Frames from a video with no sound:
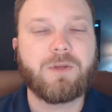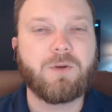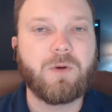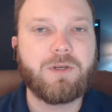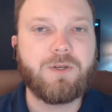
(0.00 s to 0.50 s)
So
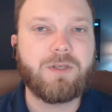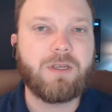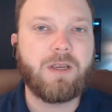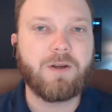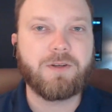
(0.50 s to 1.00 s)
what you
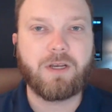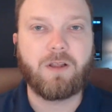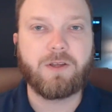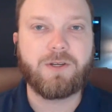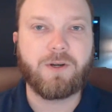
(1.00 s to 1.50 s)
see here is a
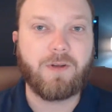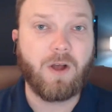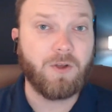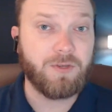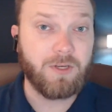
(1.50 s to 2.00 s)
cluster of
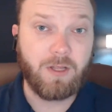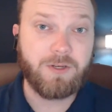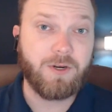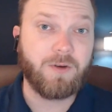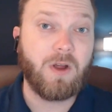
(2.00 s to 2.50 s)
calls. The
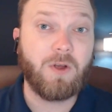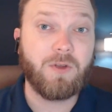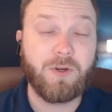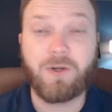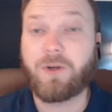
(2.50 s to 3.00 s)
cluster of
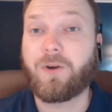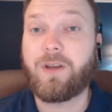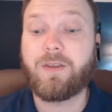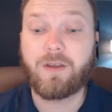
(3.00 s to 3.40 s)
calls are in green.